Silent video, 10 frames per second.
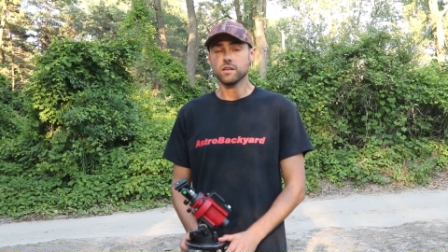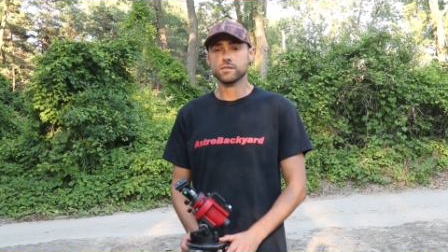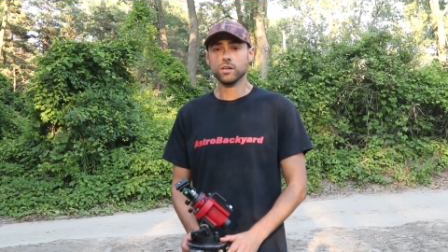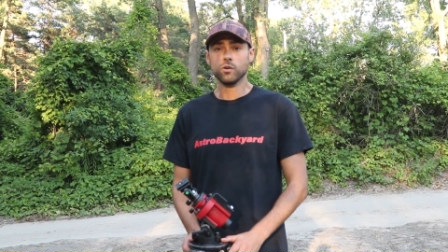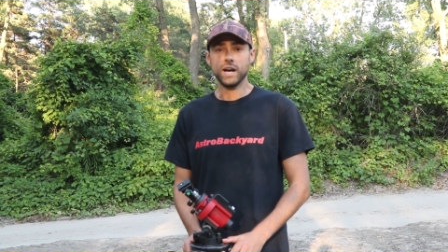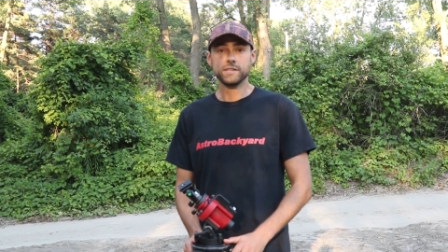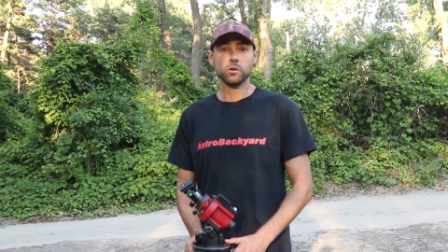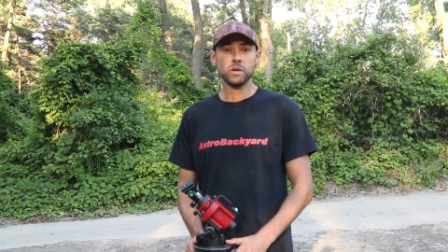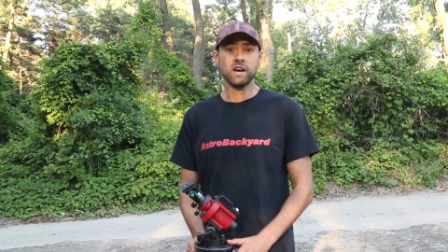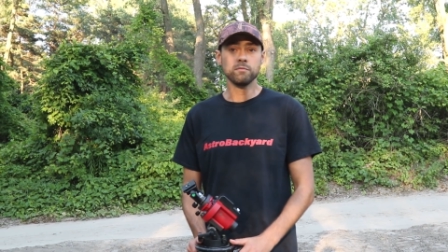So I
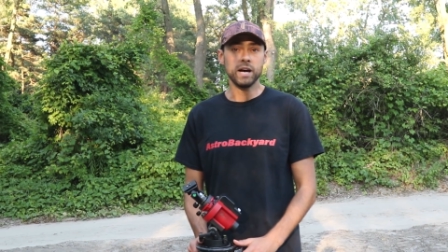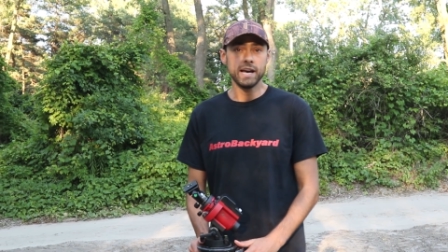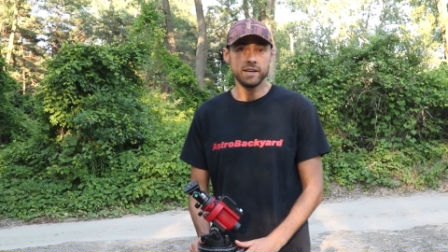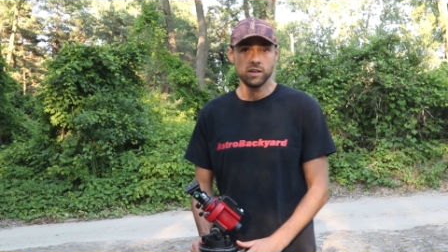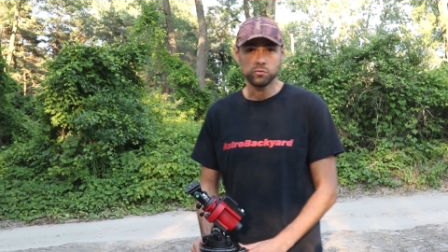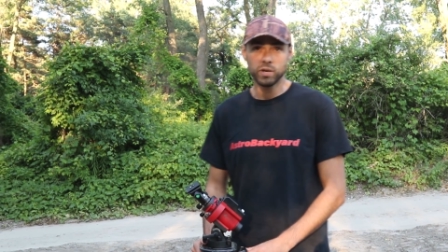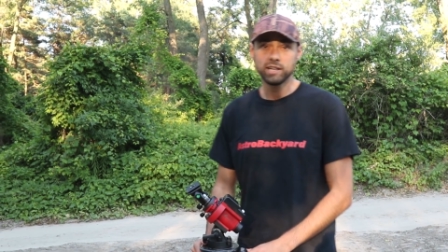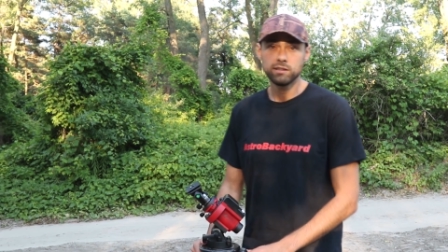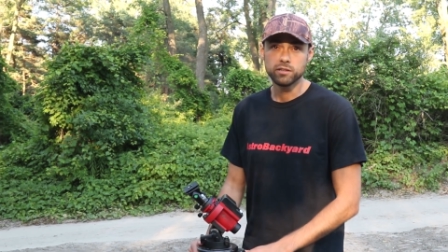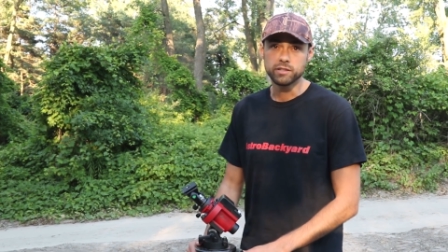don't have my
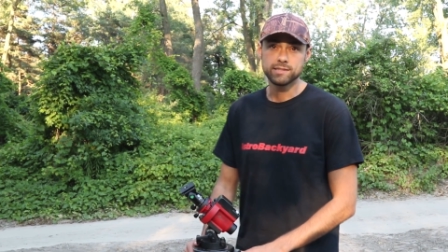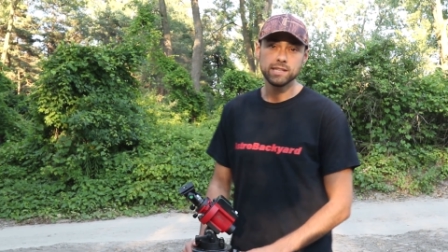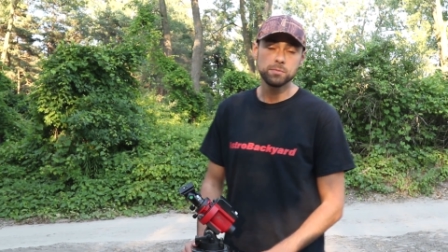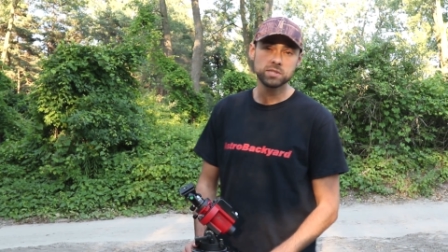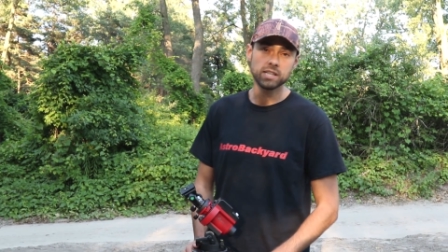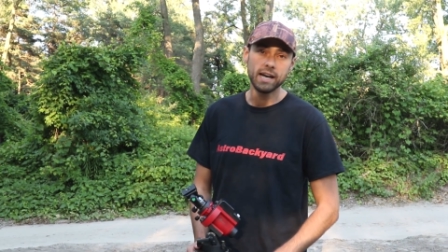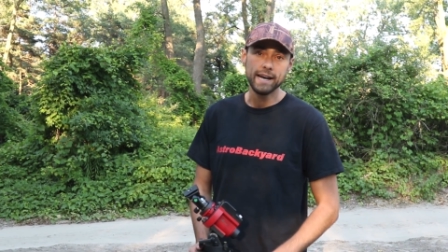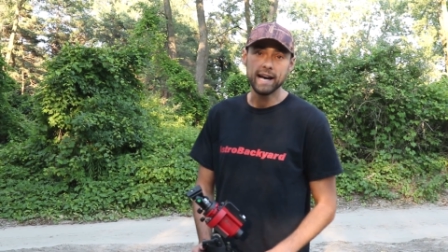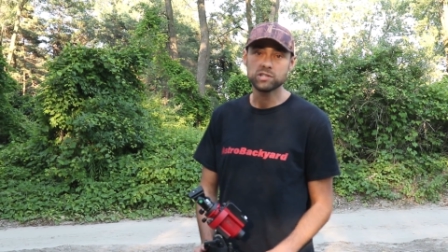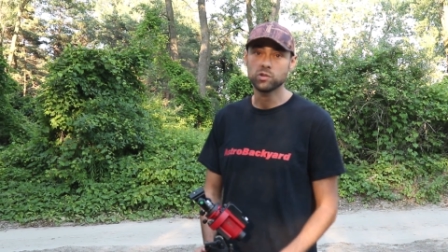regular deep sky
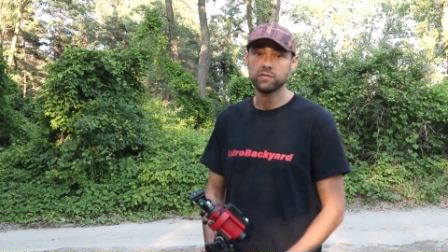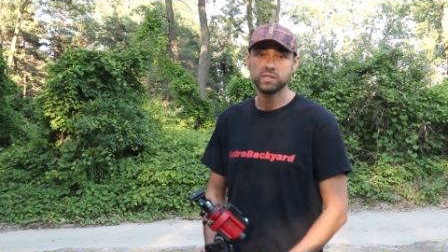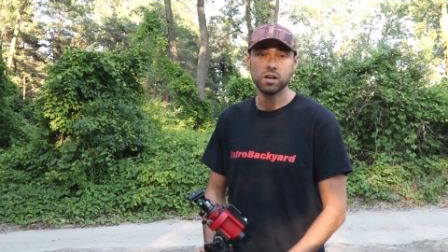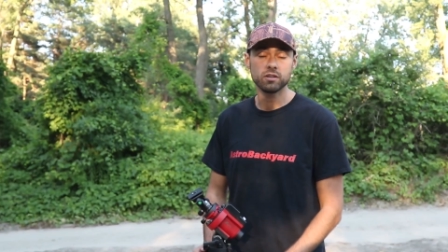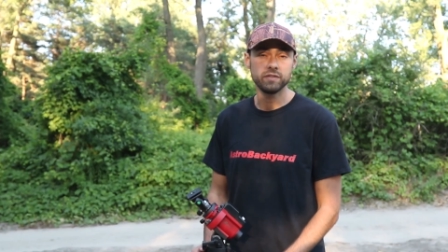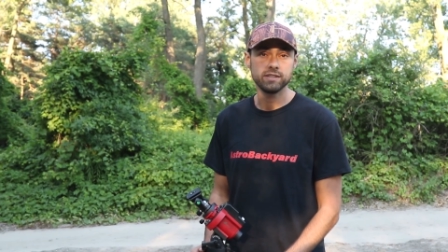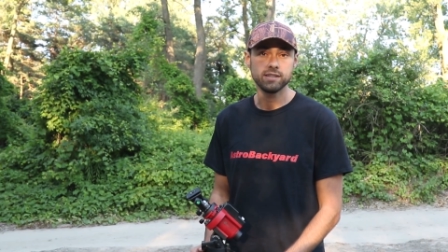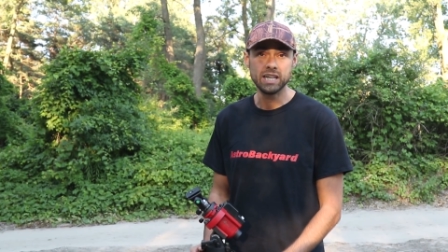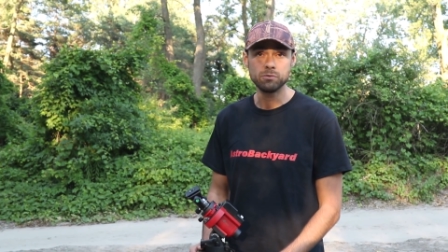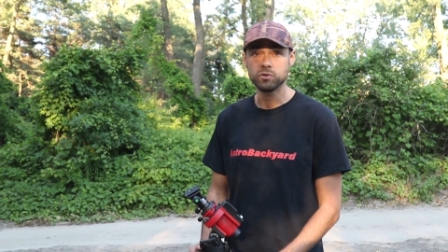astrophotography
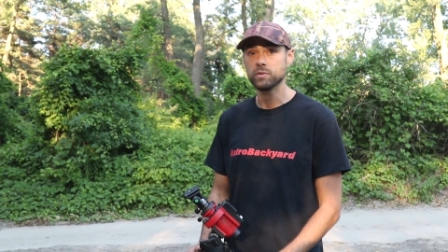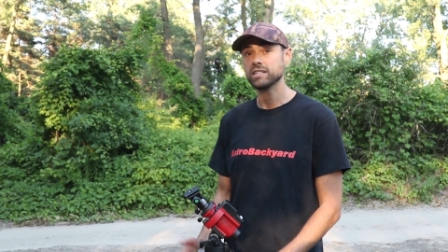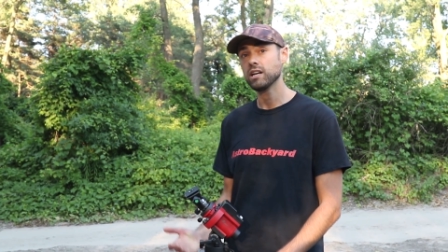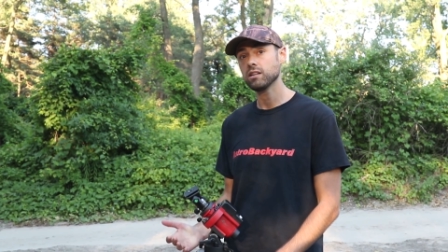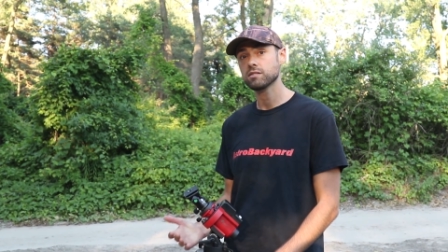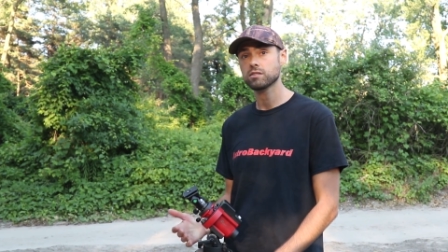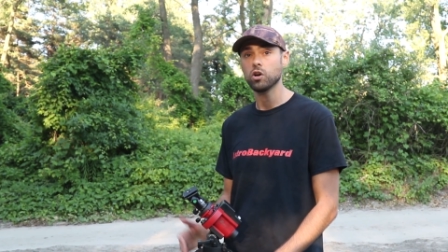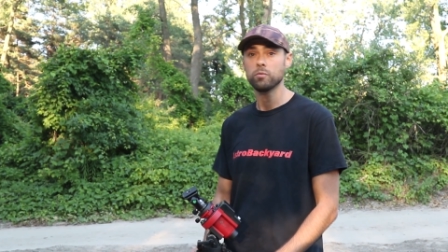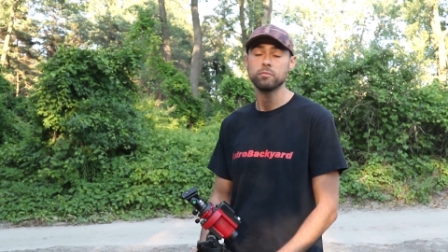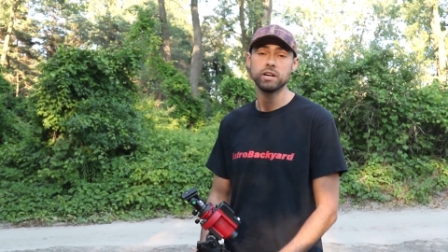setup with my
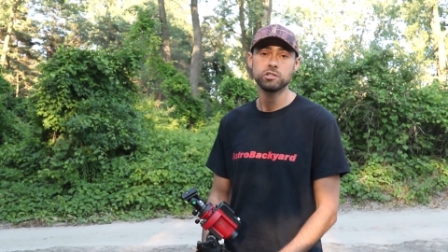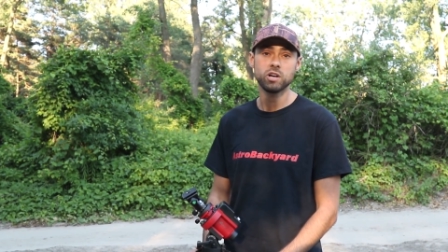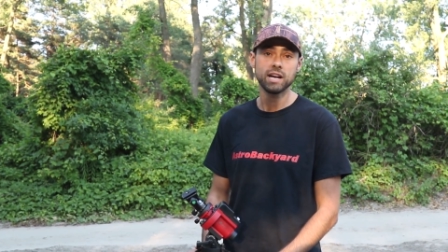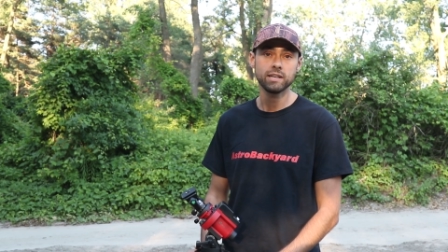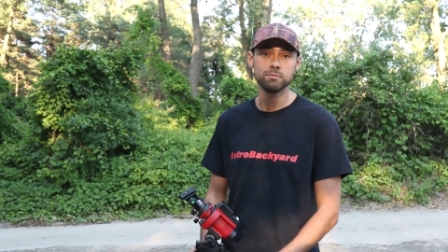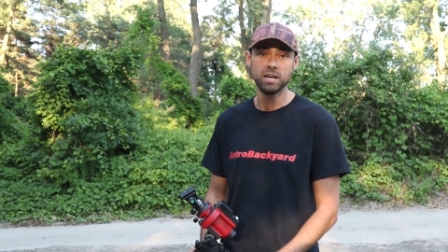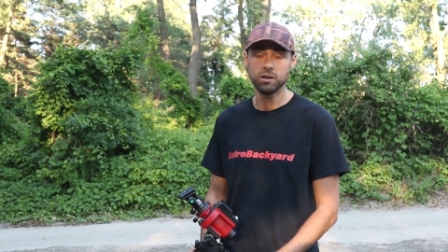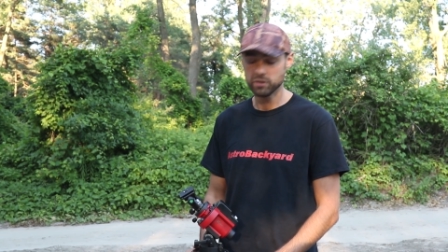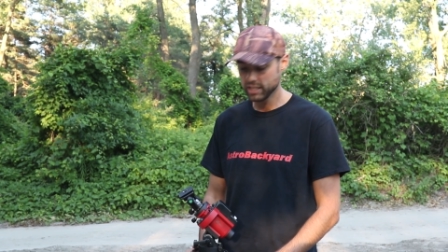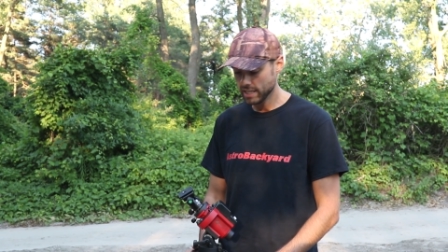telescope and my tracking mount.